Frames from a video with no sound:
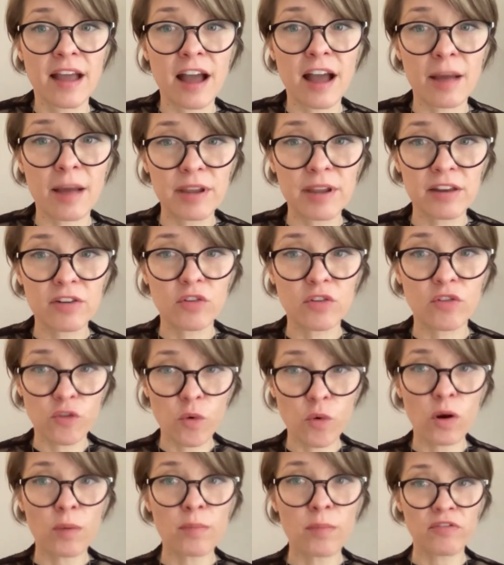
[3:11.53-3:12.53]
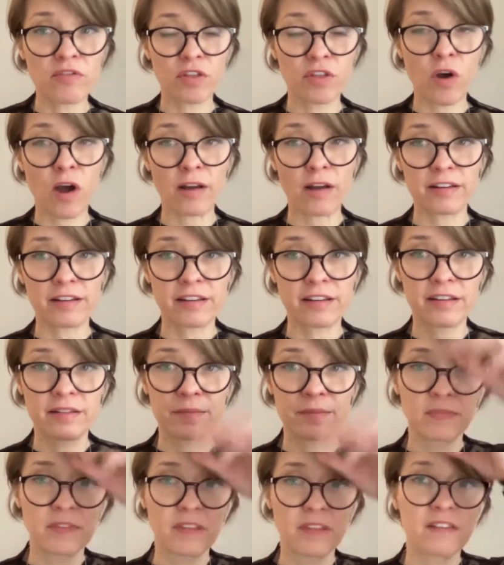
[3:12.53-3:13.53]
I mean form of thought,
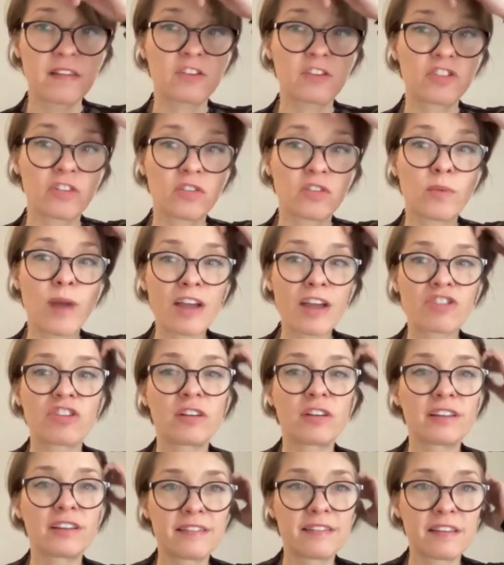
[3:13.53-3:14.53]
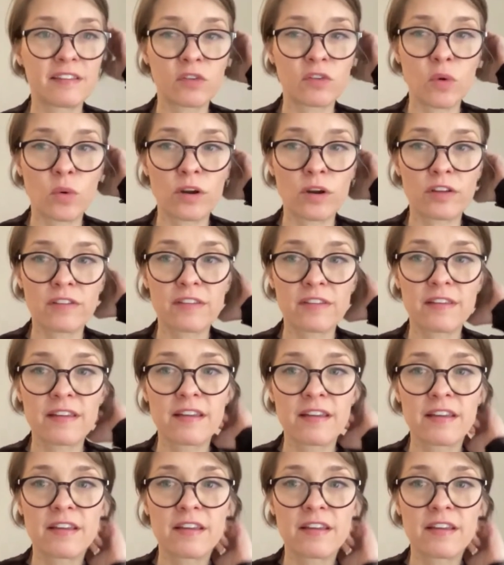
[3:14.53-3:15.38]
such as rationalist discourse,